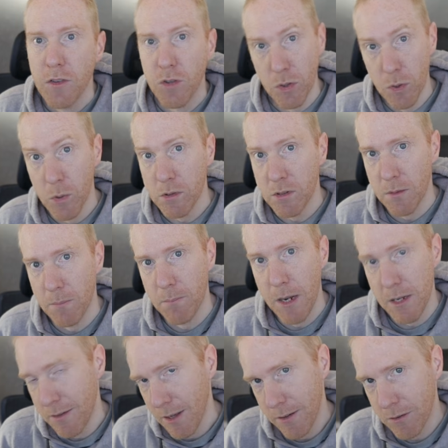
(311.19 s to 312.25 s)
To note,
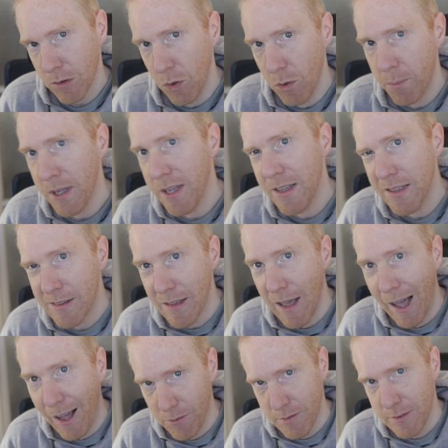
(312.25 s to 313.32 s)
my telescope is
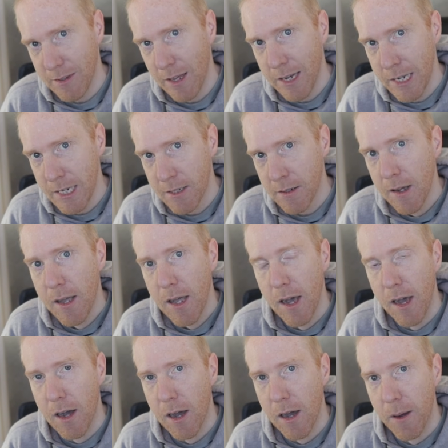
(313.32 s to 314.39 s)
outside,
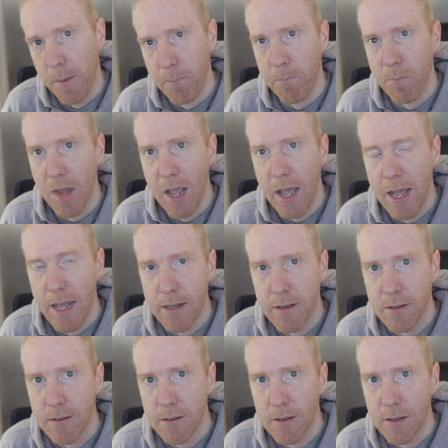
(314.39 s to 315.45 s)

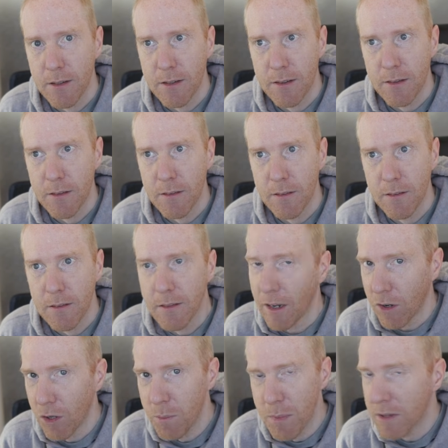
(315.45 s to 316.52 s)
and
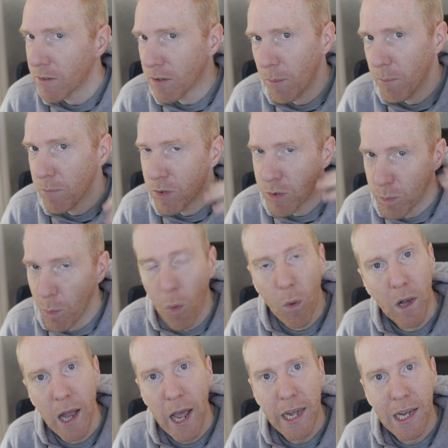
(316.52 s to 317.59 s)
there could be some
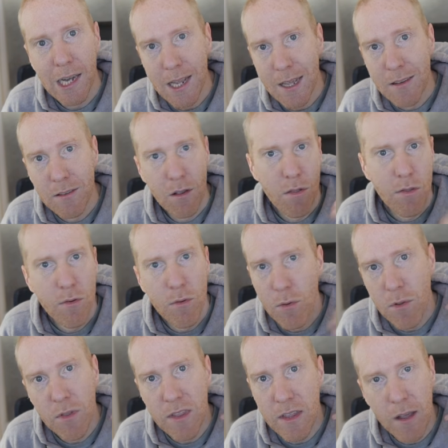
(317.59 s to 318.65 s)
small light leaks
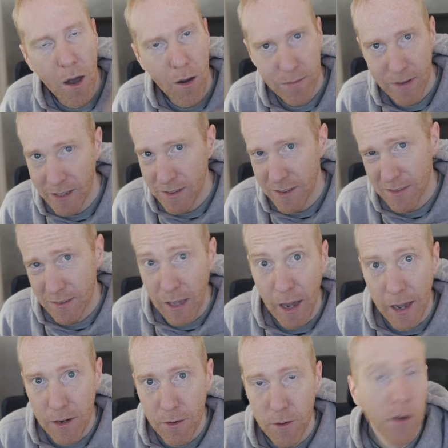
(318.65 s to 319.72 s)
through the off-axis
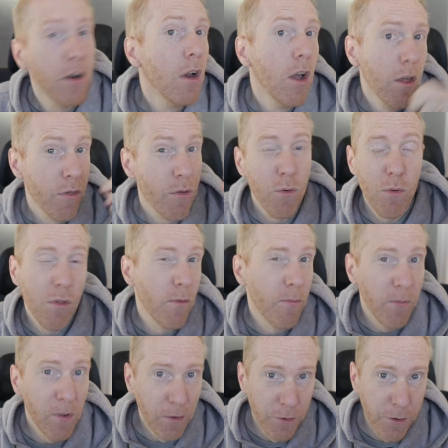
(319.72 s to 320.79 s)
guider, through the
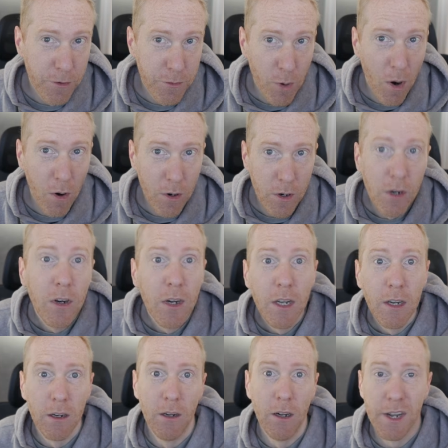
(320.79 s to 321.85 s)
filter drawer,
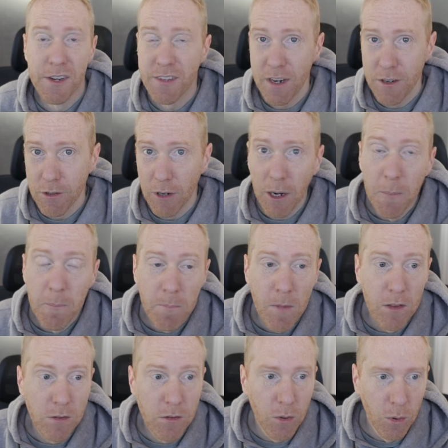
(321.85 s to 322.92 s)
etc.
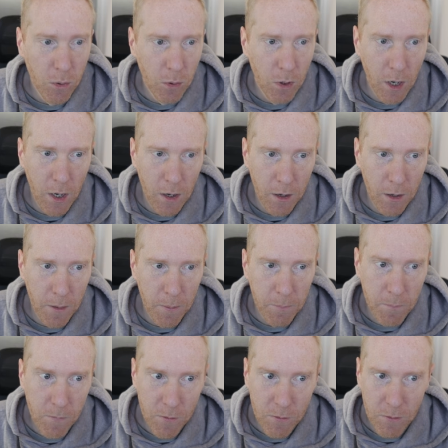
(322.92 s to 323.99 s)

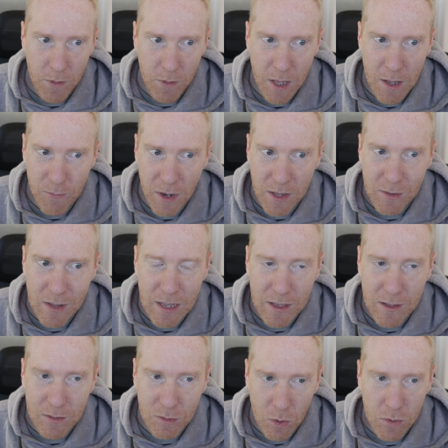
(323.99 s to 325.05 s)
So if I
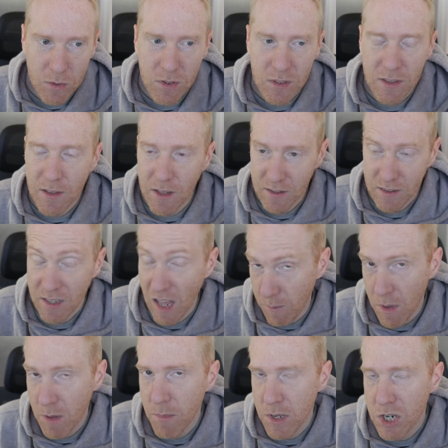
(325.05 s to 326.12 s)
take the
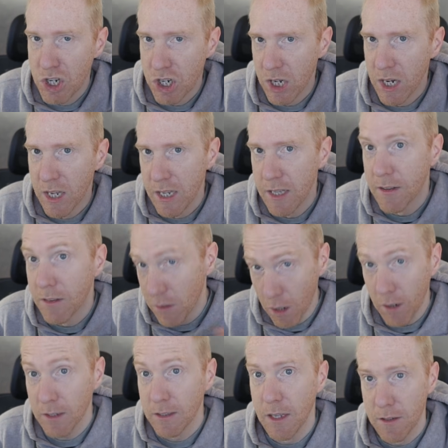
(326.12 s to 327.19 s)
same image in
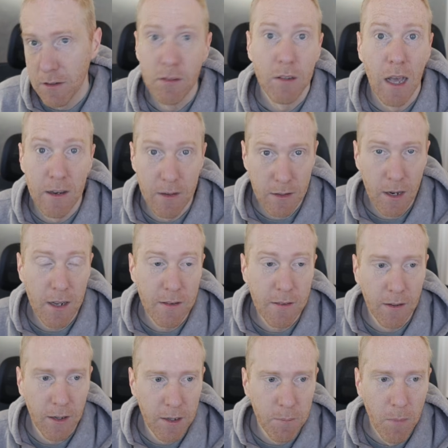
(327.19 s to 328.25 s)
darkness at
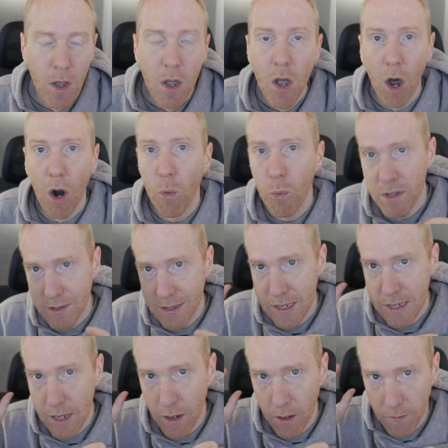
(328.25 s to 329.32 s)
nighttime or with
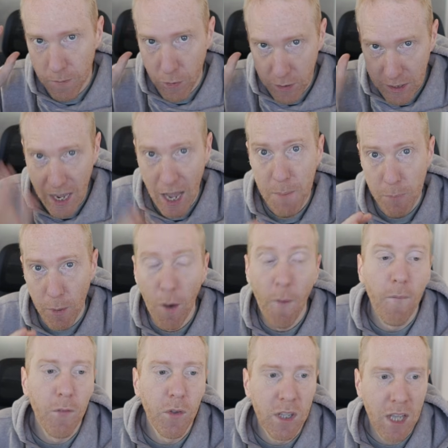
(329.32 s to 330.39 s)
the cap
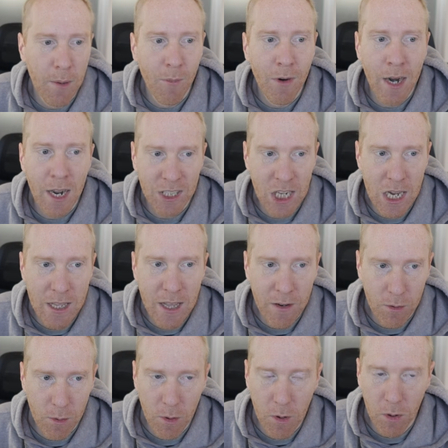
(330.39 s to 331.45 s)
on the camera, I actually
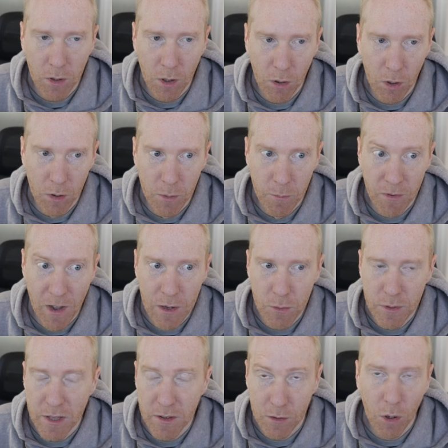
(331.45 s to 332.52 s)
get a
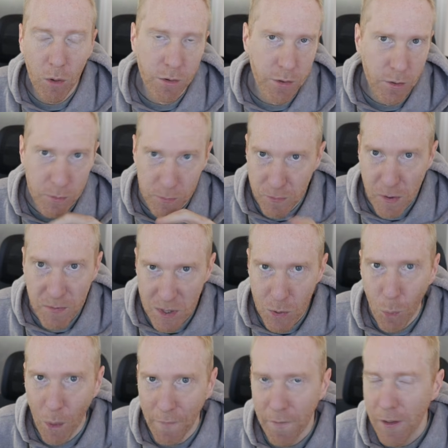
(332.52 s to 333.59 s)
value that's closer to
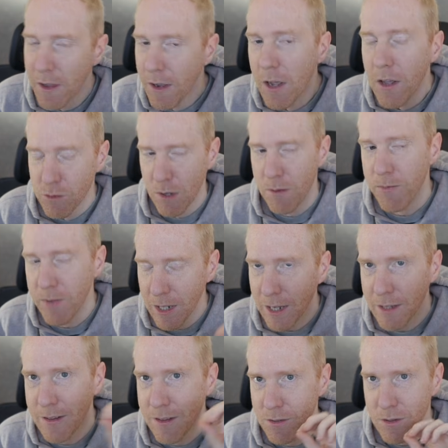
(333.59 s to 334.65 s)
51. So I feel
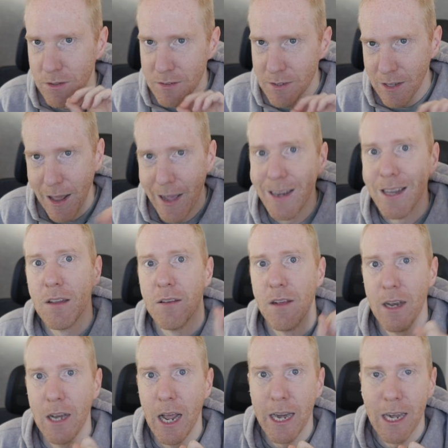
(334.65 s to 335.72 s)
like there's a slight
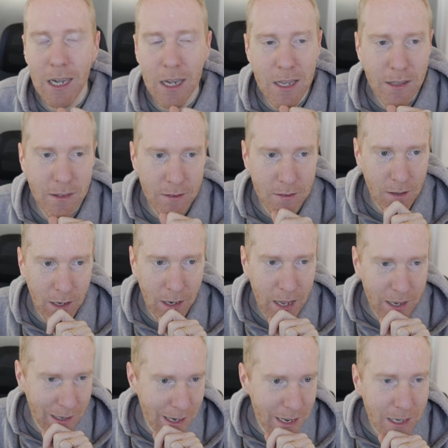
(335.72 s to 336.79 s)
light
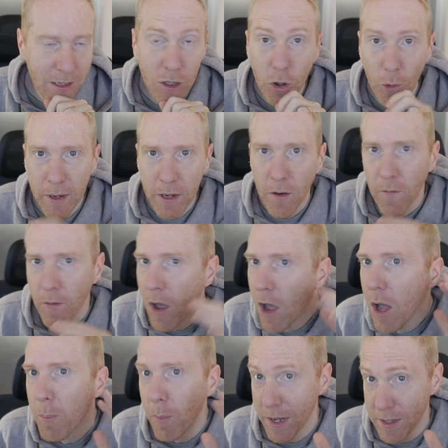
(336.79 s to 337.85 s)
leak going on,
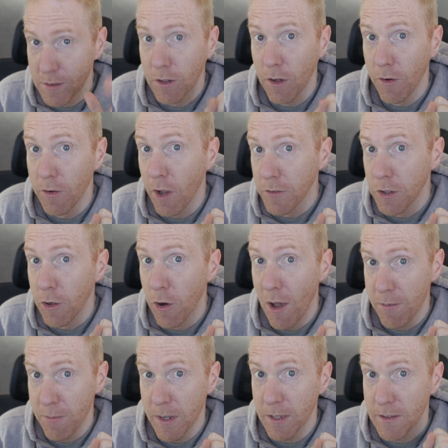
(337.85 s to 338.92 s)
but it's not going to
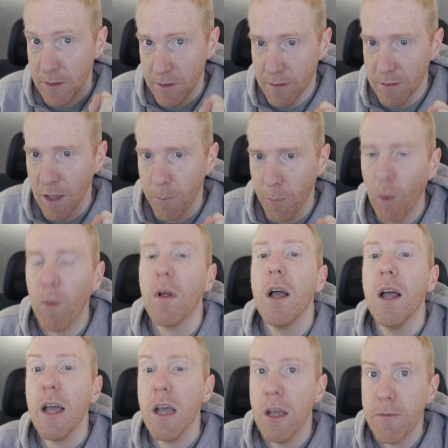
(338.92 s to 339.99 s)
affect this example.
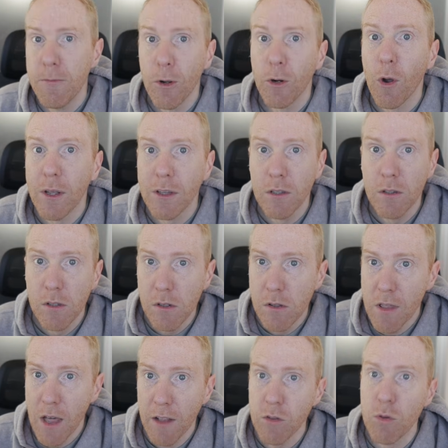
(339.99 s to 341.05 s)
If you're going to do
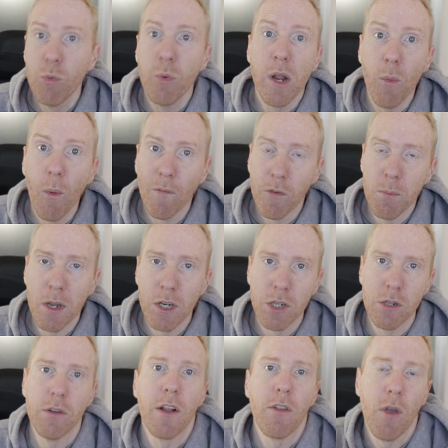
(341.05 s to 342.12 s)
that, you really want to make
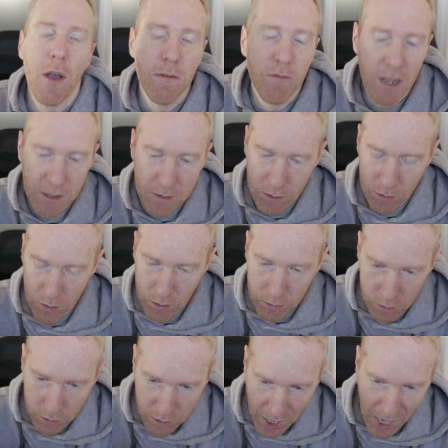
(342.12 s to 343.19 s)
sure that you have like
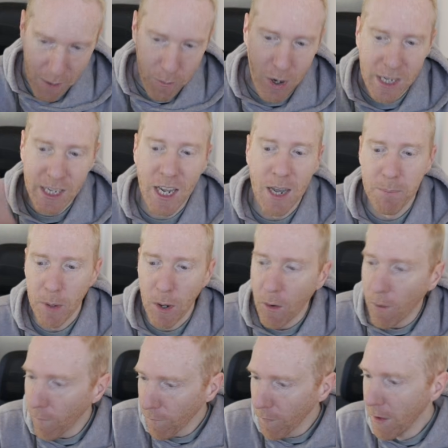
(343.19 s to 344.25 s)
the camera cap
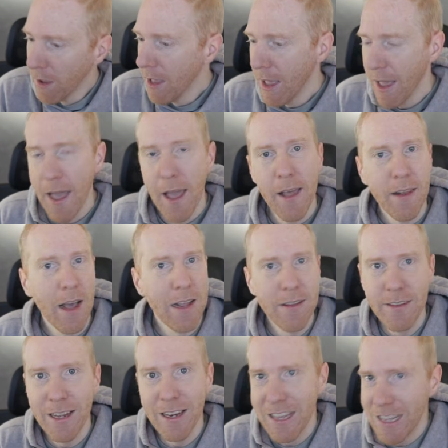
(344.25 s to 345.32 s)
on, and
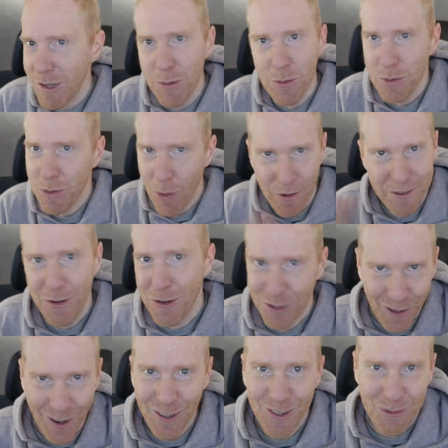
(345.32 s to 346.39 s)
ideally you are in a
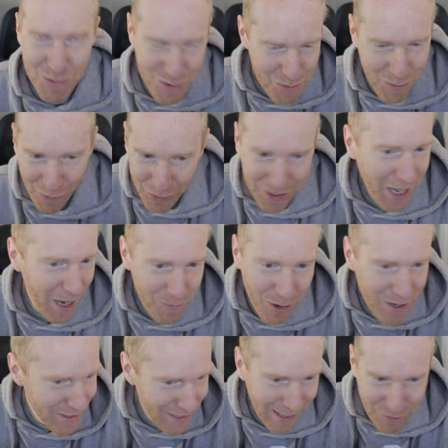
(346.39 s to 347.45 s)
dark room or the
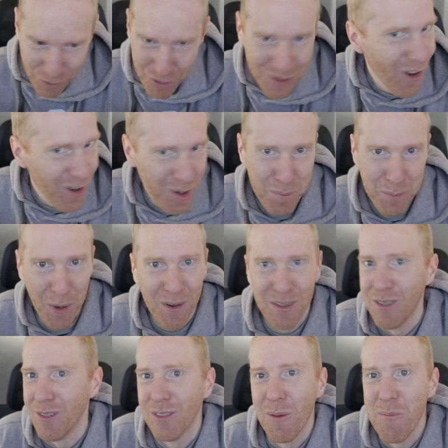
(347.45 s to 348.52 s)
camera is like in a dark
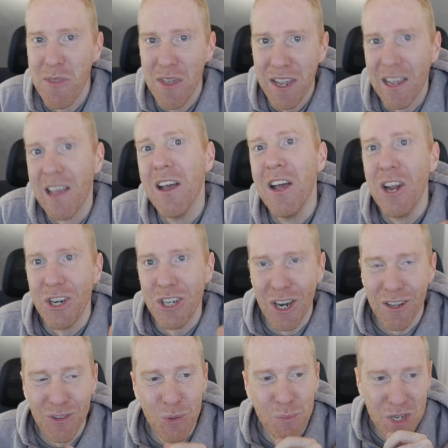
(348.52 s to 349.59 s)
box or something,
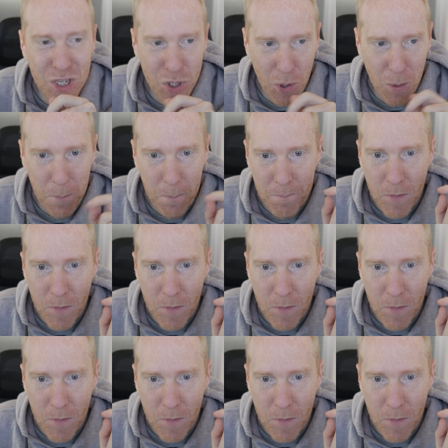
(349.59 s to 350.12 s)
just to be sure.